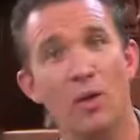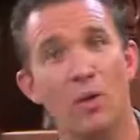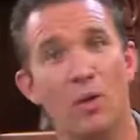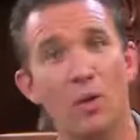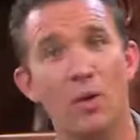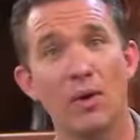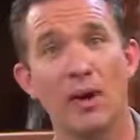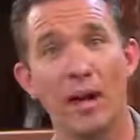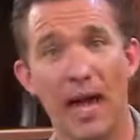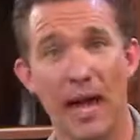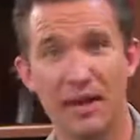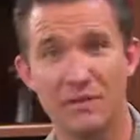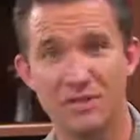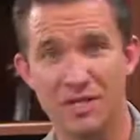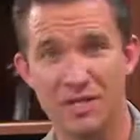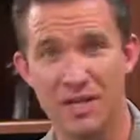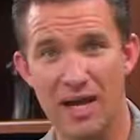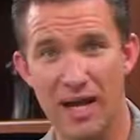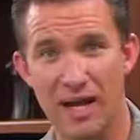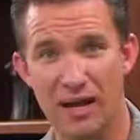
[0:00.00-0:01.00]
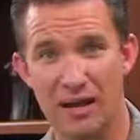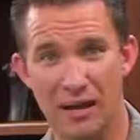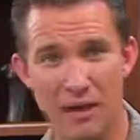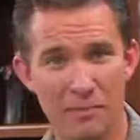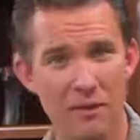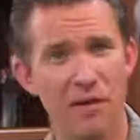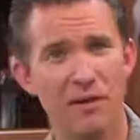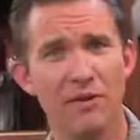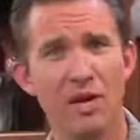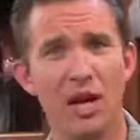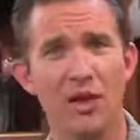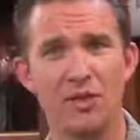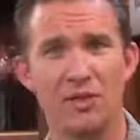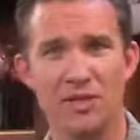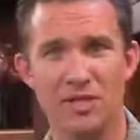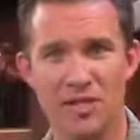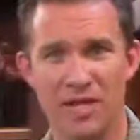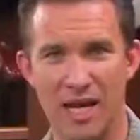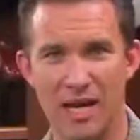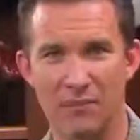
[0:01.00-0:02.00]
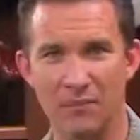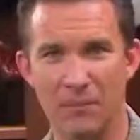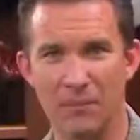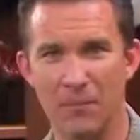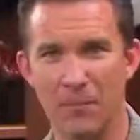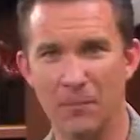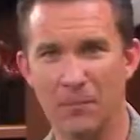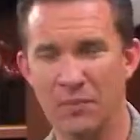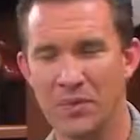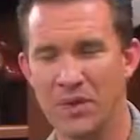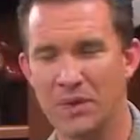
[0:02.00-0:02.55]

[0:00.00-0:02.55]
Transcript: or lifestyle. Let me give you another example.